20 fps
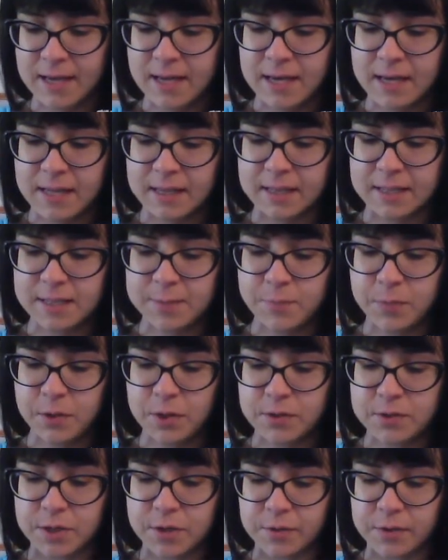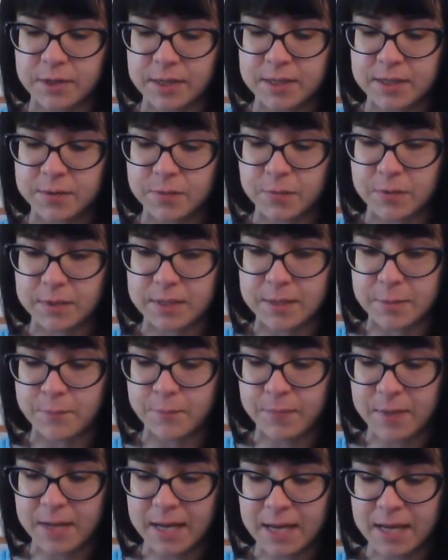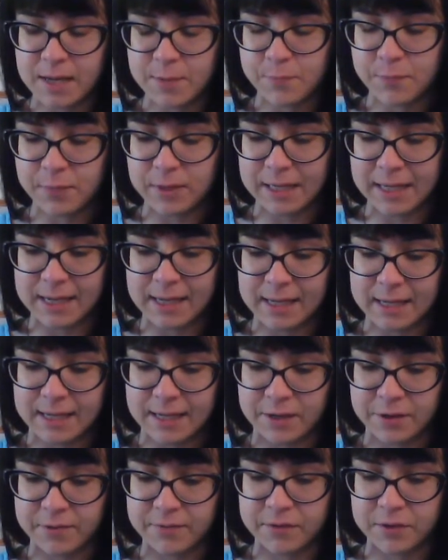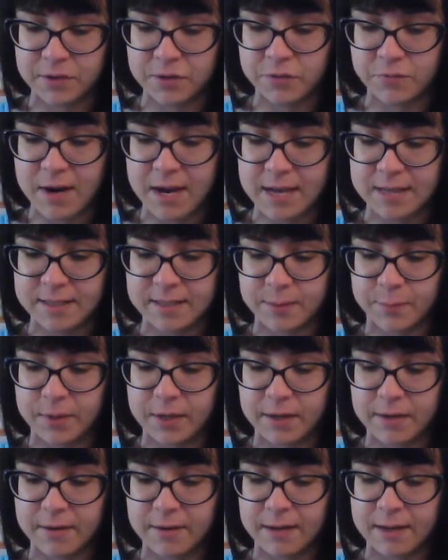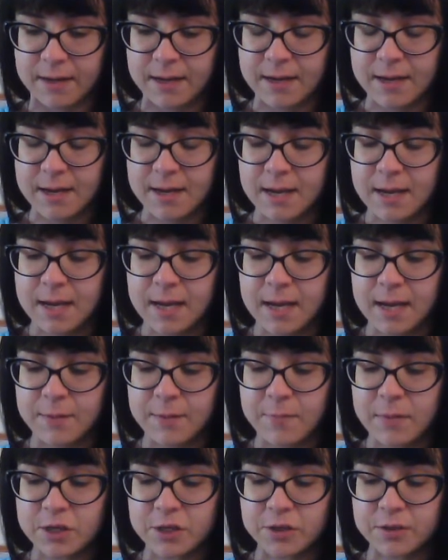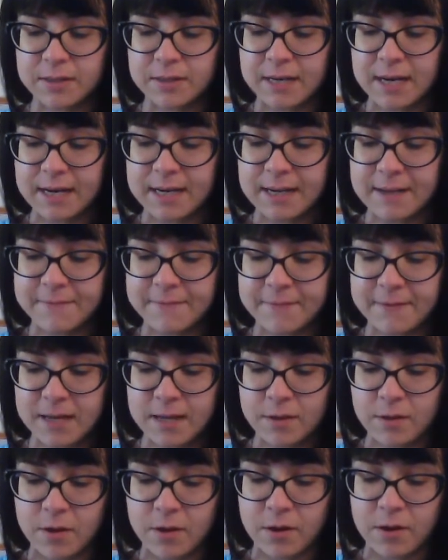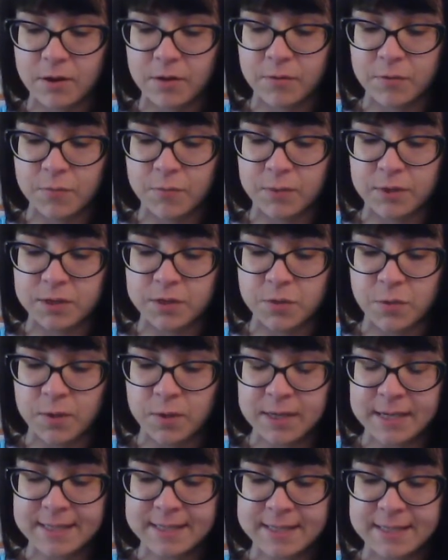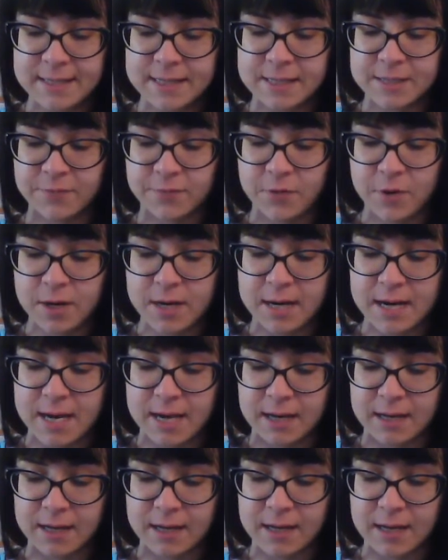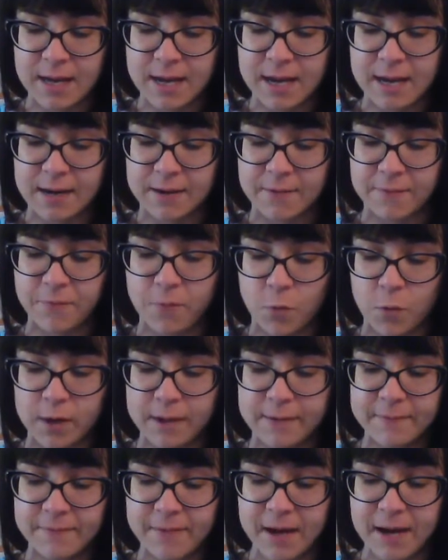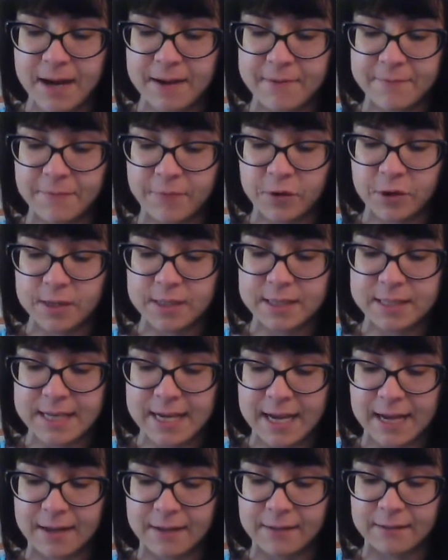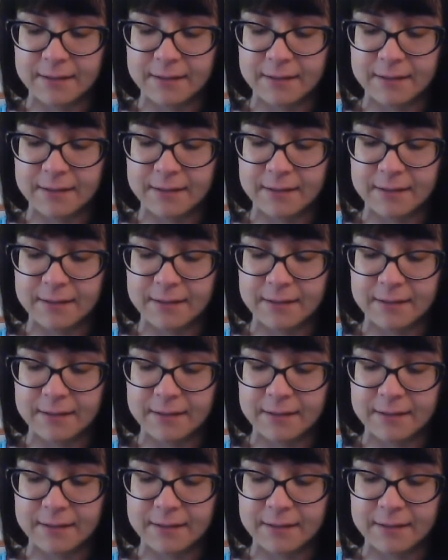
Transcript: The Diplodocus was a big plant eater of the Jurassic period. It measured 90 feet long with a 26-foot neck and a 45-foot tail,